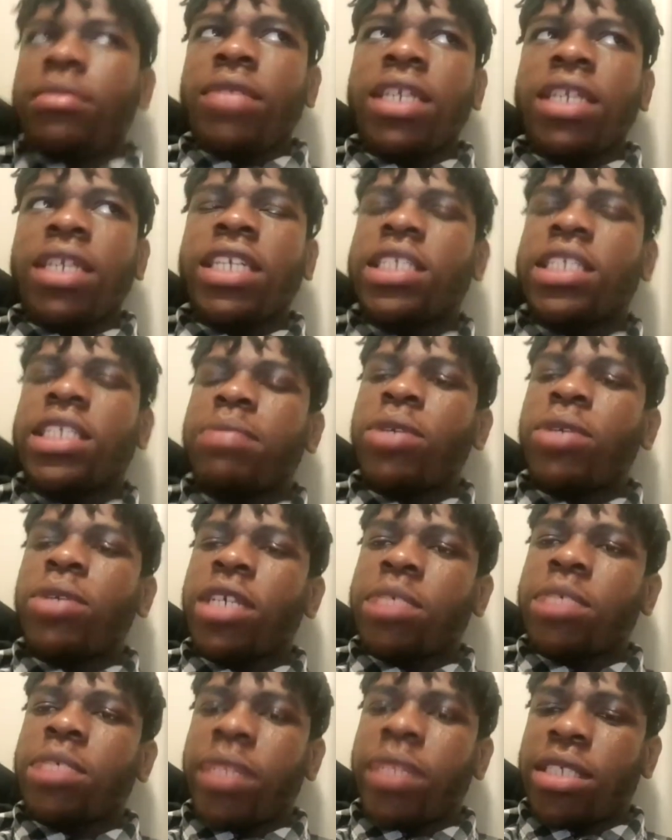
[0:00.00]
it's more
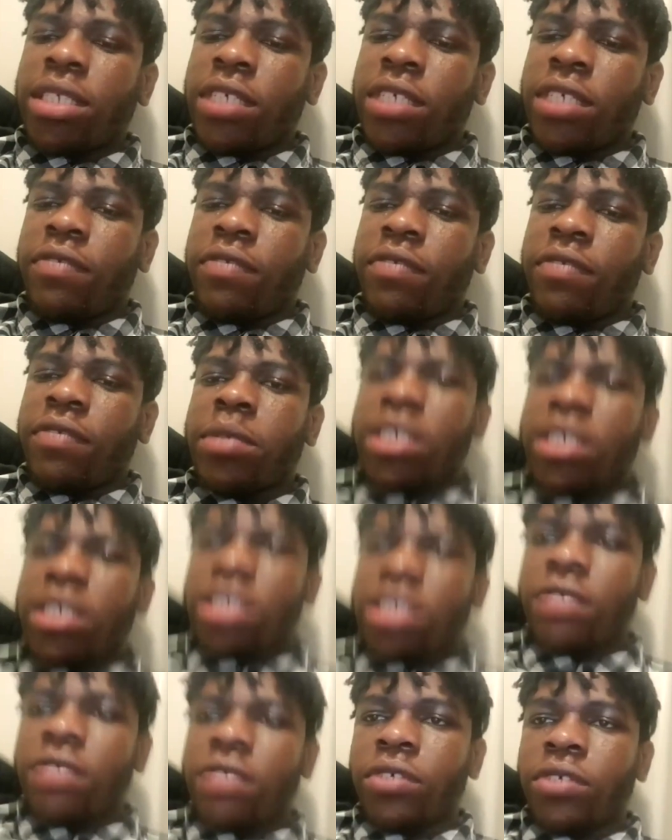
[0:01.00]
expensive,
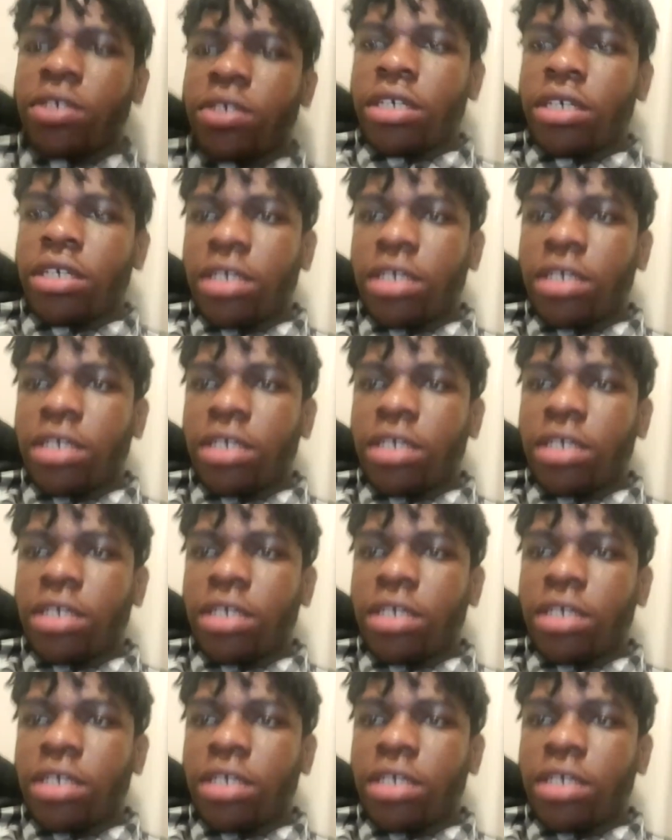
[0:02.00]
especially if you're